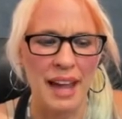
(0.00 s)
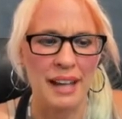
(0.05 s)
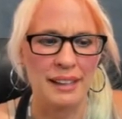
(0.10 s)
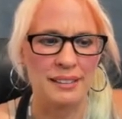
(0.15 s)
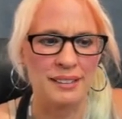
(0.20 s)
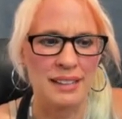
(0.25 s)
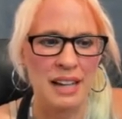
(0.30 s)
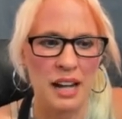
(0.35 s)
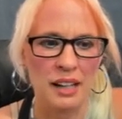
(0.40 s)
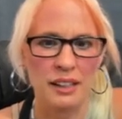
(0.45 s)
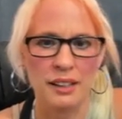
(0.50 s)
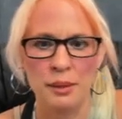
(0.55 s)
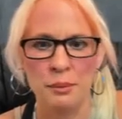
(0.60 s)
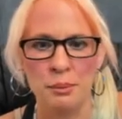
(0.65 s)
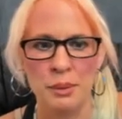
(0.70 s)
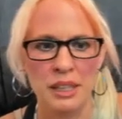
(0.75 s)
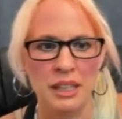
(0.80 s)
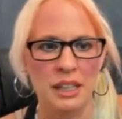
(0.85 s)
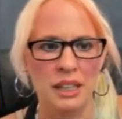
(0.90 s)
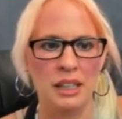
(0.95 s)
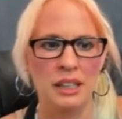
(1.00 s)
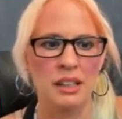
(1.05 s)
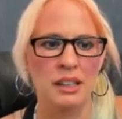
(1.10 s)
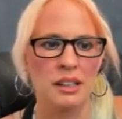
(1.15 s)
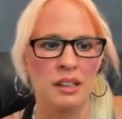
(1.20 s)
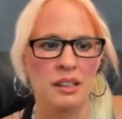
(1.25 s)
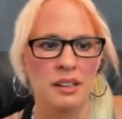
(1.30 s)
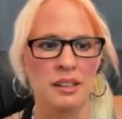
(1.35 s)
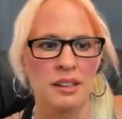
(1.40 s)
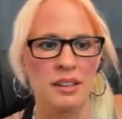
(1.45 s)
It's not going to be
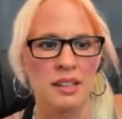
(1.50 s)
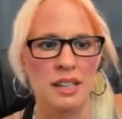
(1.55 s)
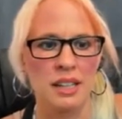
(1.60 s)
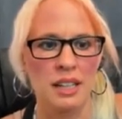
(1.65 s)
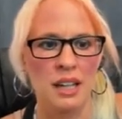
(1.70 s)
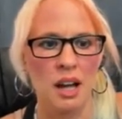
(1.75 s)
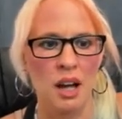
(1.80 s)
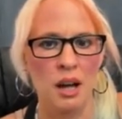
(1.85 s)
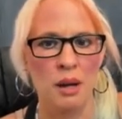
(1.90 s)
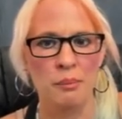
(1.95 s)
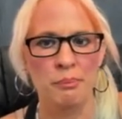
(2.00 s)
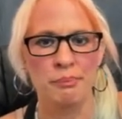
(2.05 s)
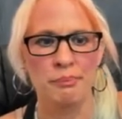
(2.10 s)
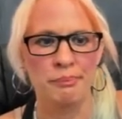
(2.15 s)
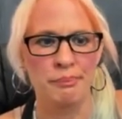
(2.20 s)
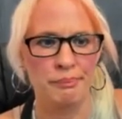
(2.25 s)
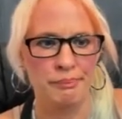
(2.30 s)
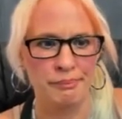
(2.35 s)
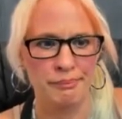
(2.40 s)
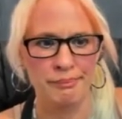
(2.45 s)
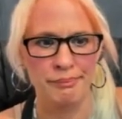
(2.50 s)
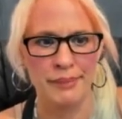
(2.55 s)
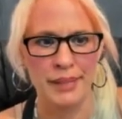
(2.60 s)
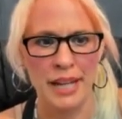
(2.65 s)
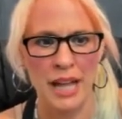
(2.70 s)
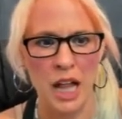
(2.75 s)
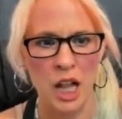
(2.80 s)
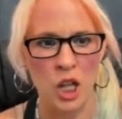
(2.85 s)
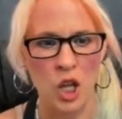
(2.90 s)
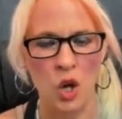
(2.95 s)
the
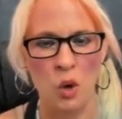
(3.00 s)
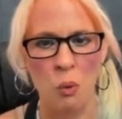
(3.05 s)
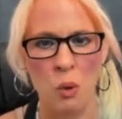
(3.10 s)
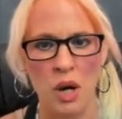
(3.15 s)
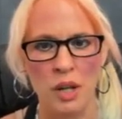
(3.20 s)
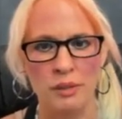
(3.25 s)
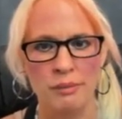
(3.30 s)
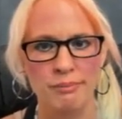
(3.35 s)
LO one.